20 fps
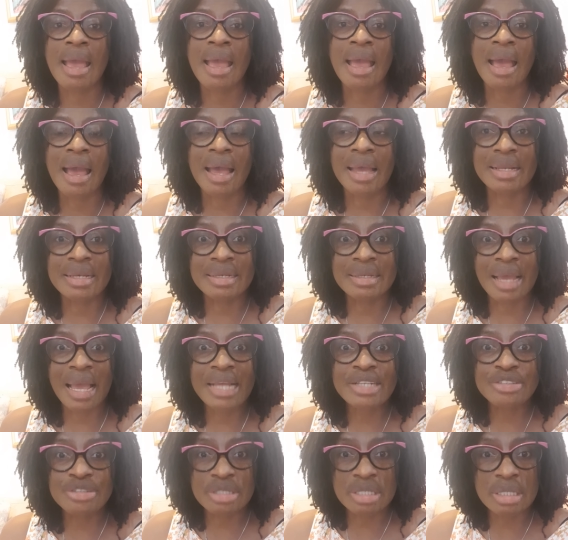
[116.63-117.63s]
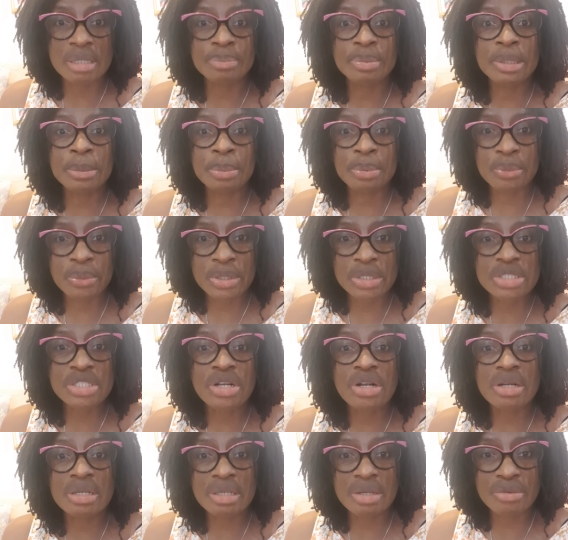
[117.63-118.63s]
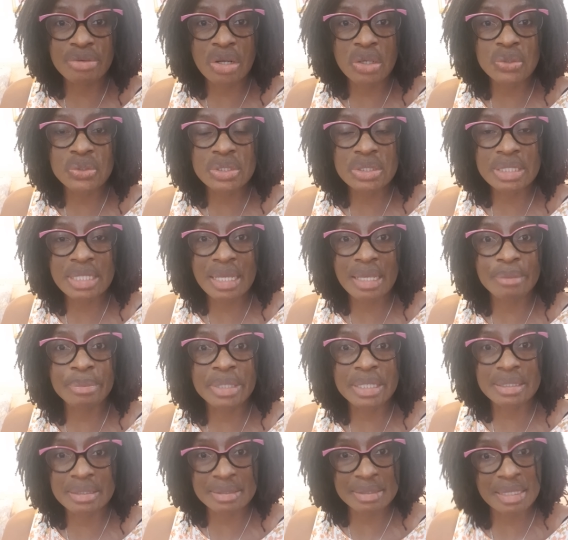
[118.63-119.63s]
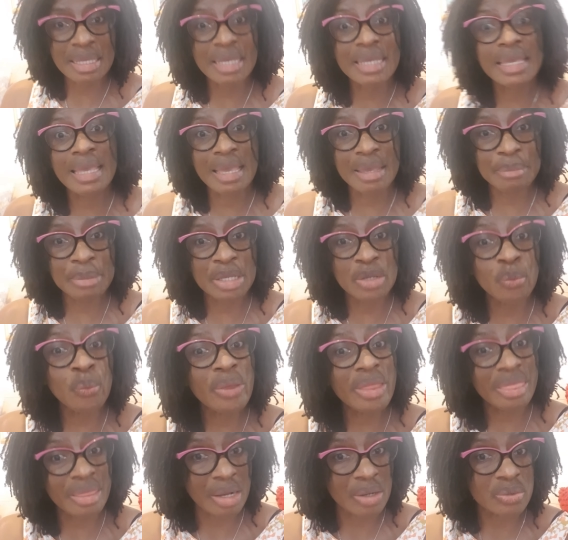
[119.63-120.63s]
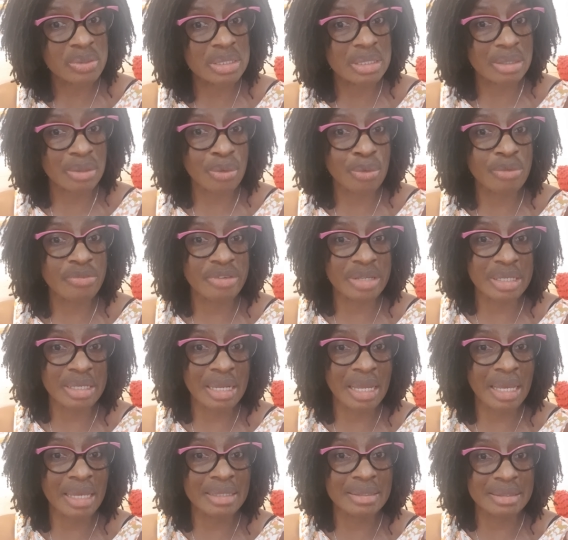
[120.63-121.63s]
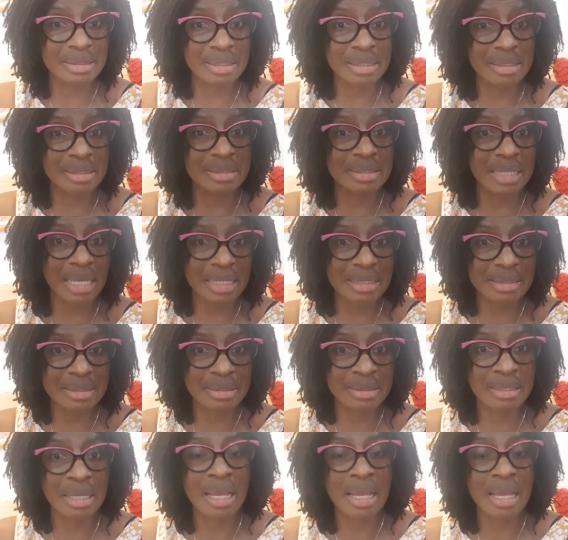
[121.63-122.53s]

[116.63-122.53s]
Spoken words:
And actually, people were turned around today because they came in without a COVID-19 test.